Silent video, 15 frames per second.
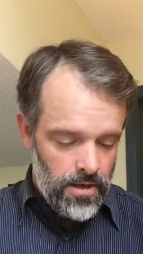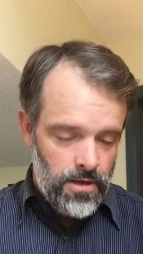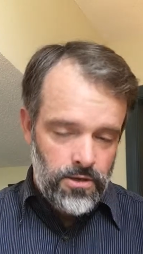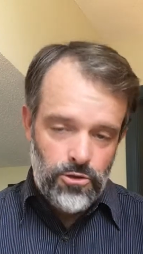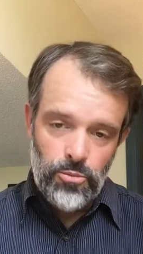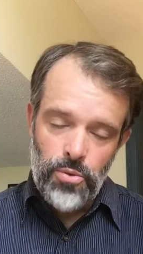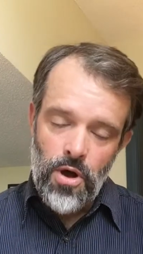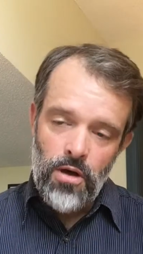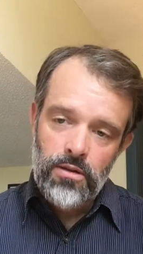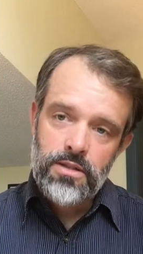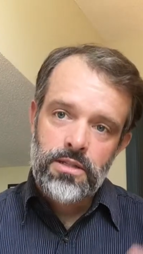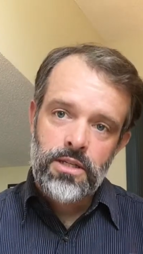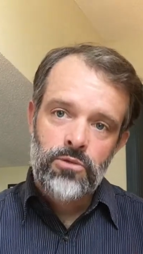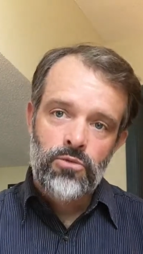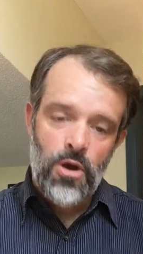So Paul is
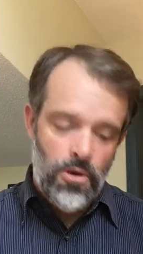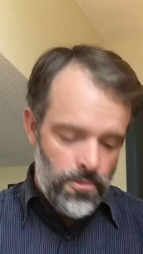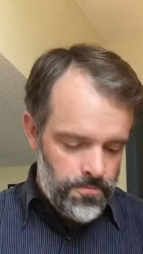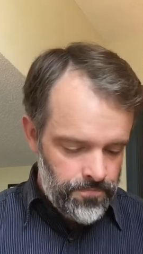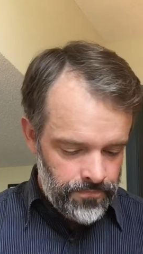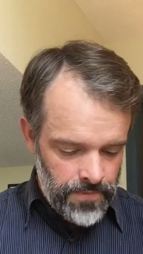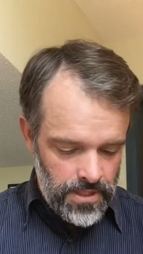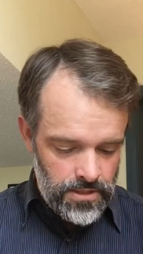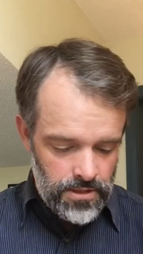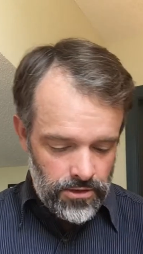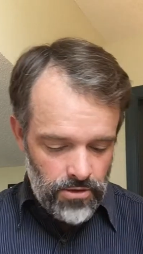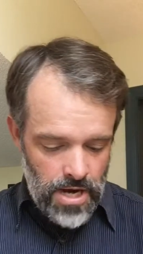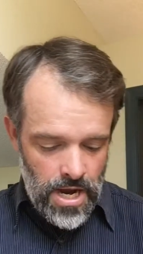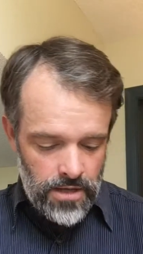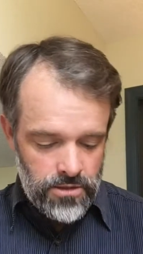in Rome. He's
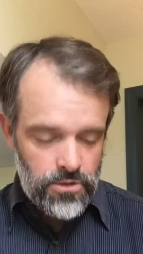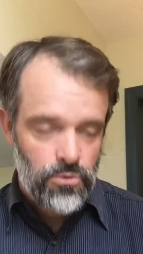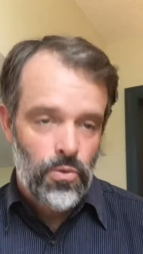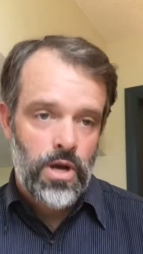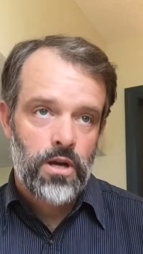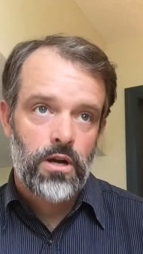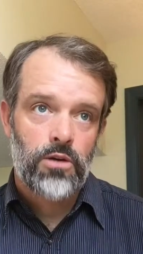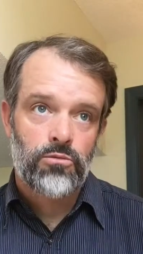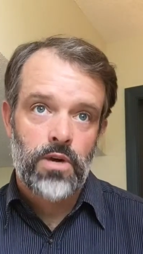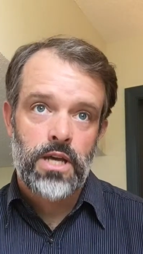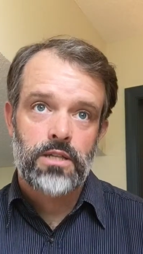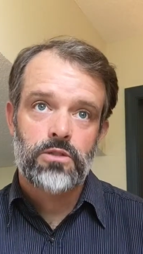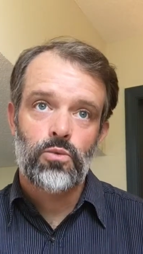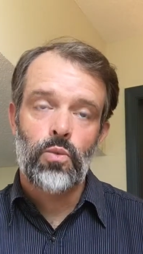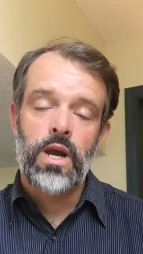under house
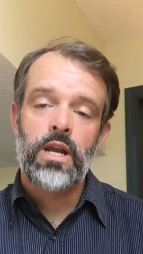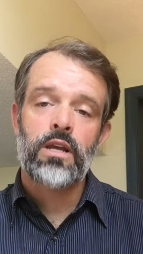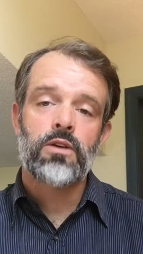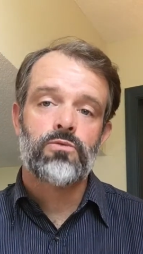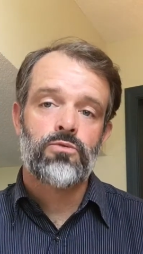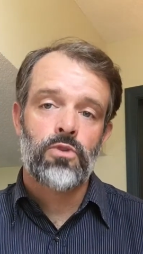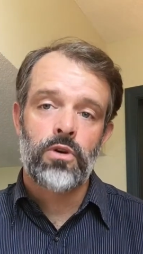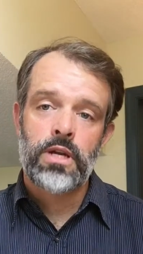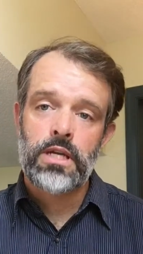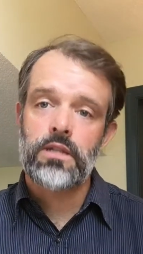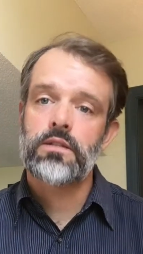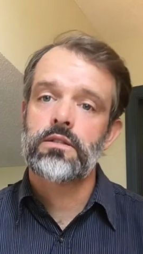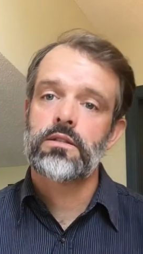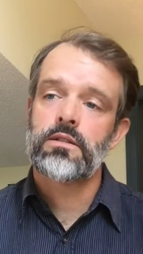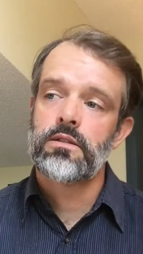arrest, waiting a verdict